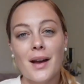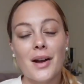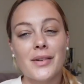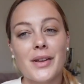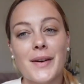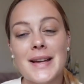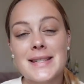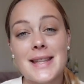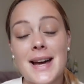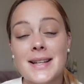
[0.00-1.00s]
Alright, you guys,
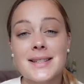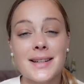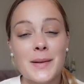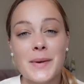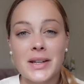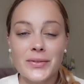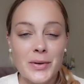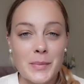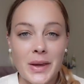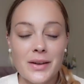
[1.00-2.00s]
that is going to be it
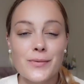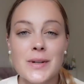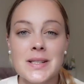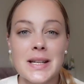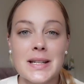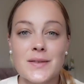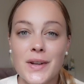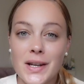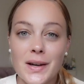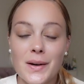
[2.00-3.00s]
from me for today's
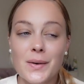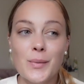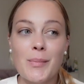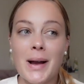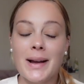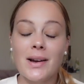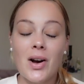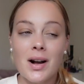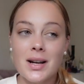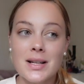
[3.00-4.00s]
video. My
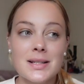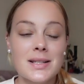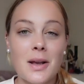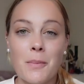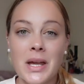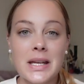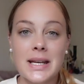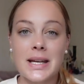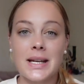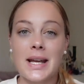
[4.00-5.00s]
honest
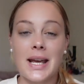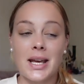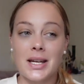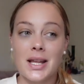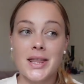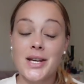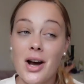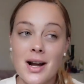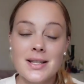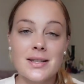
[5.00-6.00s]
opinion and
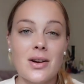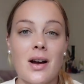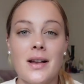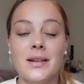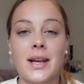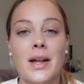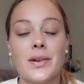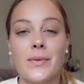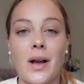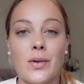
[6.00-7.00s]
thoughts on
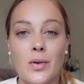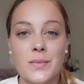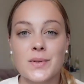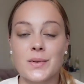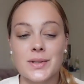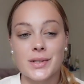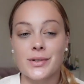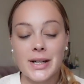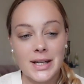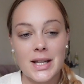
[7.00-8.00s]
Gather Round Homeschool's
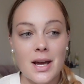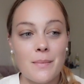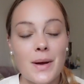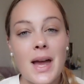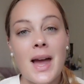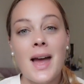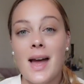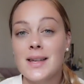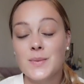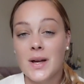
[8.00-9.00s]
curriculum,
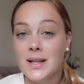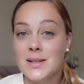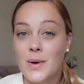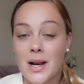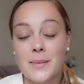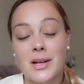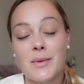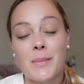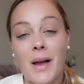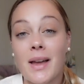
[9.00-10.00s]
as well as what I'm going to
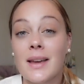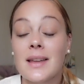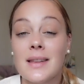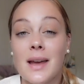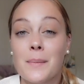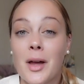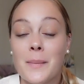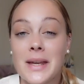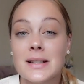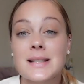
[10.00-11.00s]
be buying in the
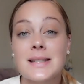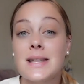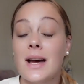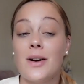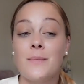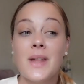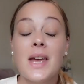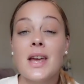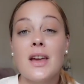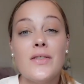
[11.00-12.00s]
upcoming sale.
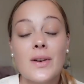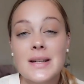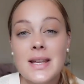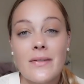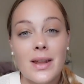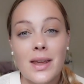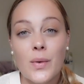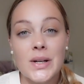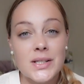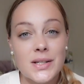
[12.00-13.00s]
If you guys have any
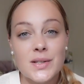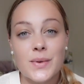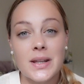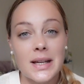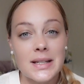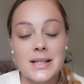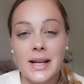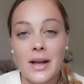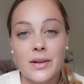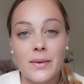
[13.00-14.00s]
questions related to
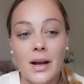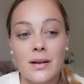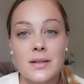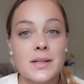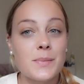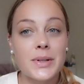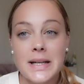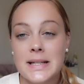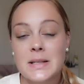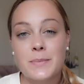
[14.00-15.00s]
Gather Round,
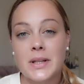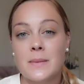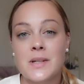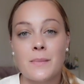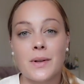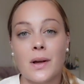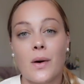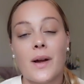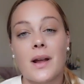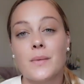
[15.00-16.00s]
please put them down
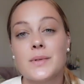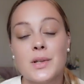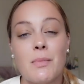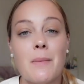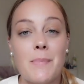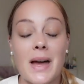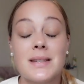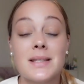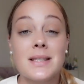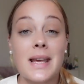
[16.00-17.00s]
below, and I will do my
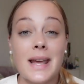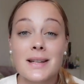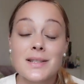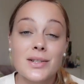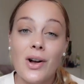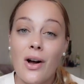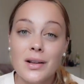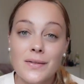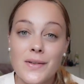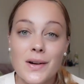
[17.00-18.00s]
best to answer
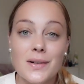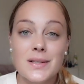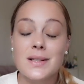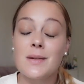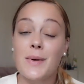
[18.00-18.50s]
all of those to the